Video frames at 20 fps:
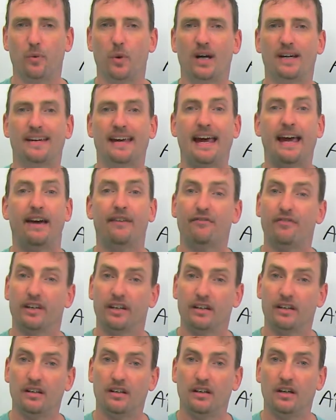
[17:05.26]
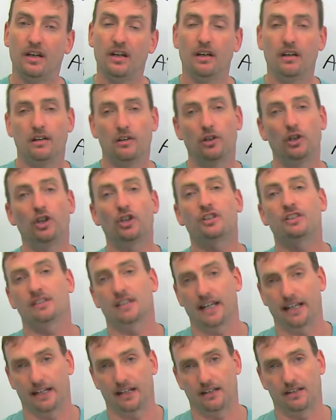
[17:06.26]
what heaven looks
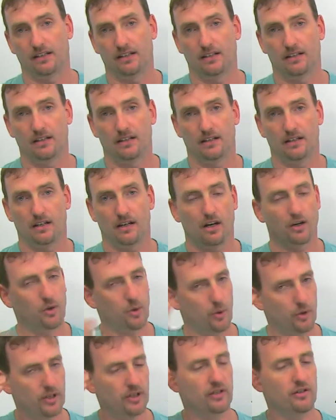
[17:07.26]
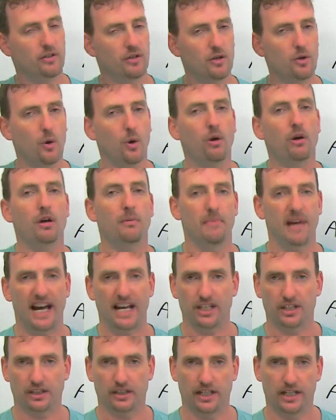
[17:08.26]
like according to your
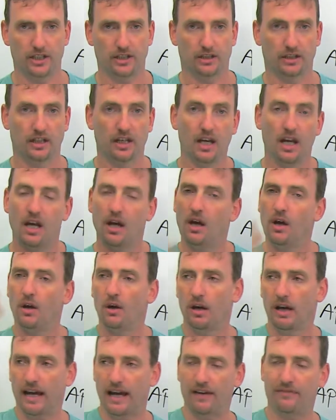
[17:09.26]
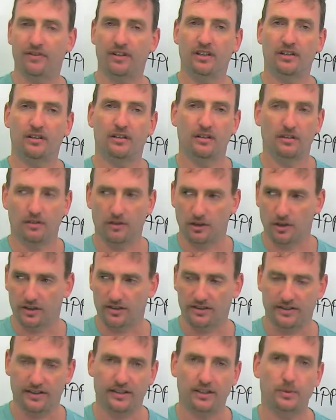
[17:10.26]
imagination. Heaven
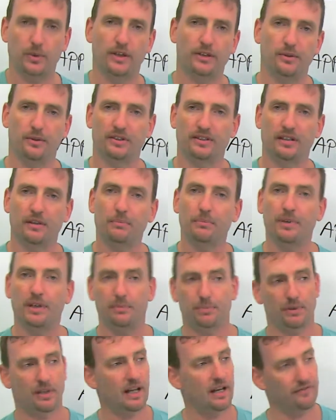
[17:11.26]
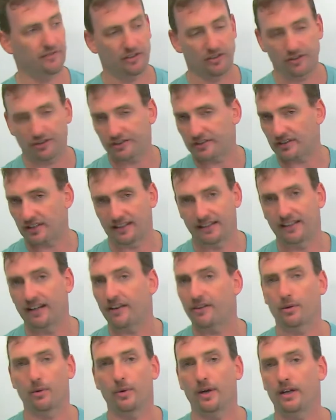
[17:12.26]
looks this way to some people, heaven looks
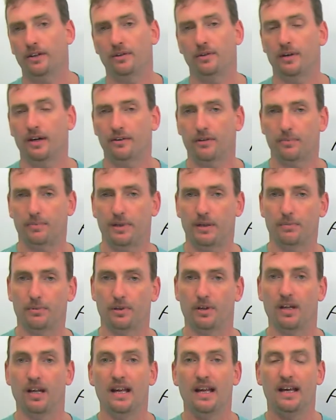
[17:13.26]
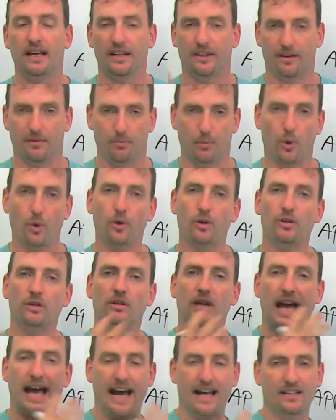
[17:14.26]
another way to other people. The more
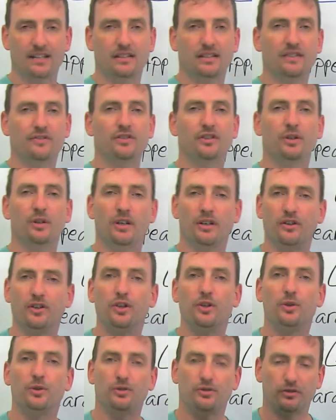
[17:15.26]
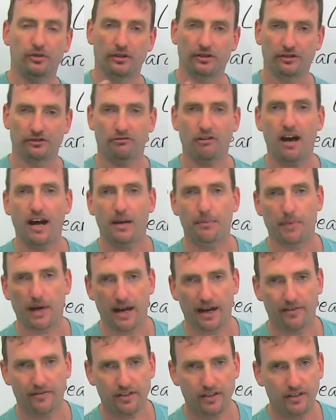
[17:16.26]
adjectives you can use to describe
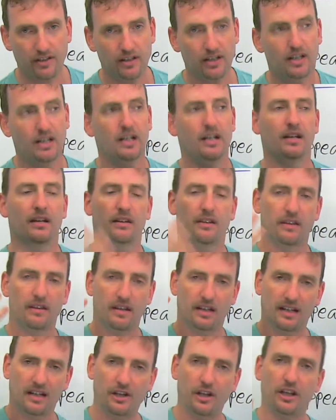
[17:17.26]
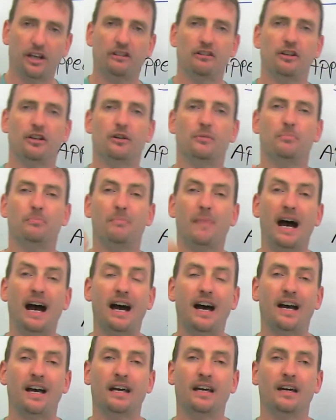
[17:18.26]
heaven, the clearer
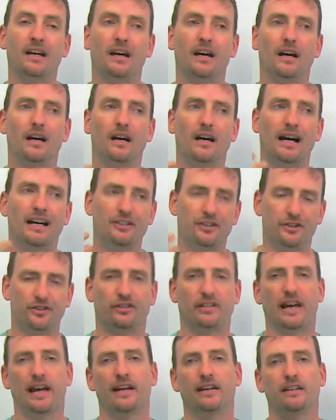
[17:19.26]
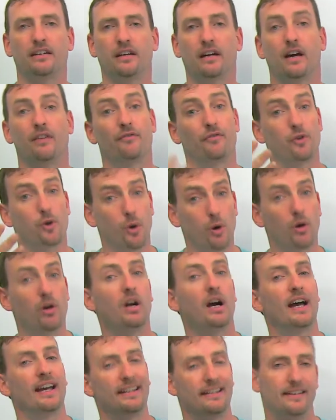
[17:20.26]
my understanding of
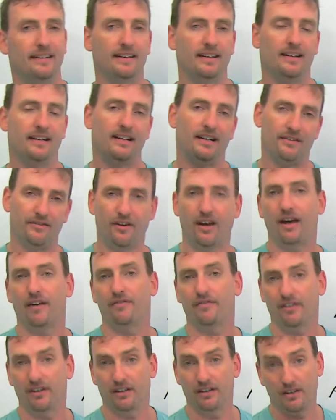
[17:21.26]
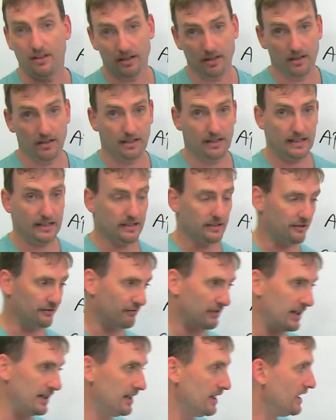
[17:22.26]
your idea of heaven is,
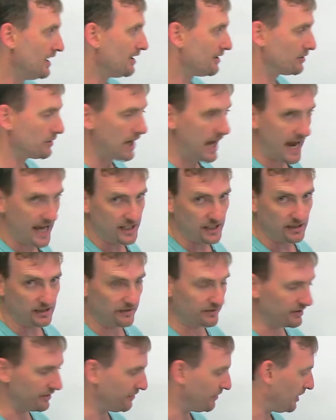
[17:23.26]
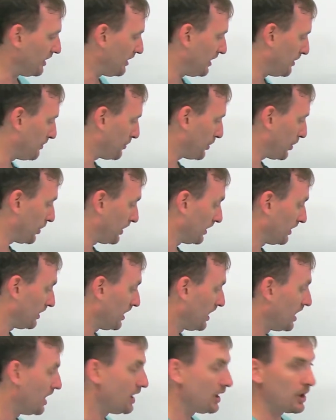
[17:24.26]
right? So adjectives are very important.
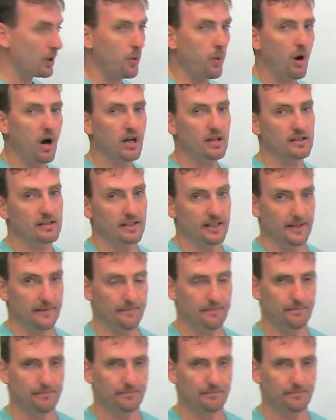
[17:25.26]
Quality,